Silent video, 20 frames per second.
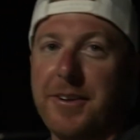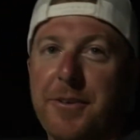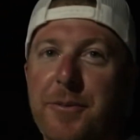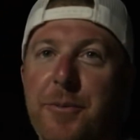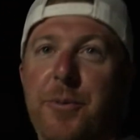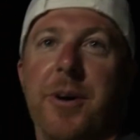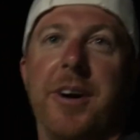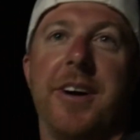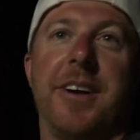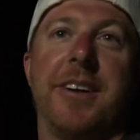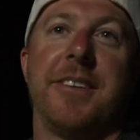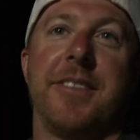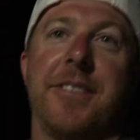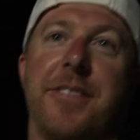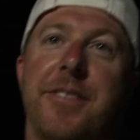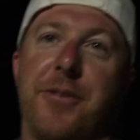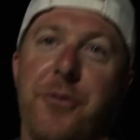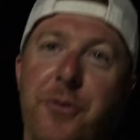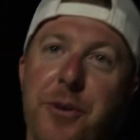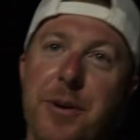what,
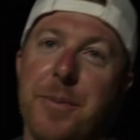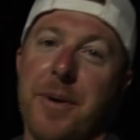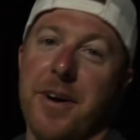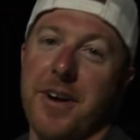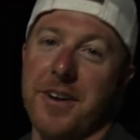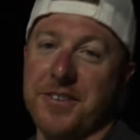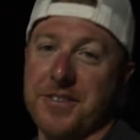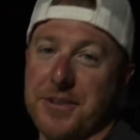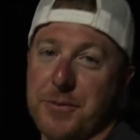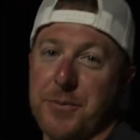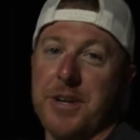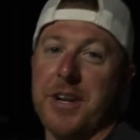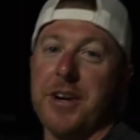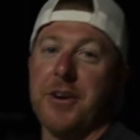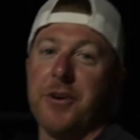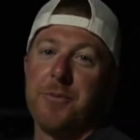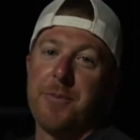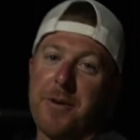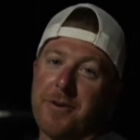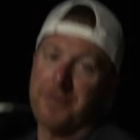three months that we need a
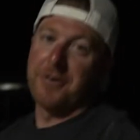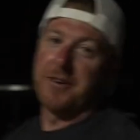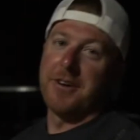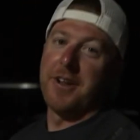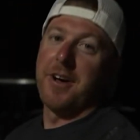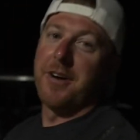new motor in the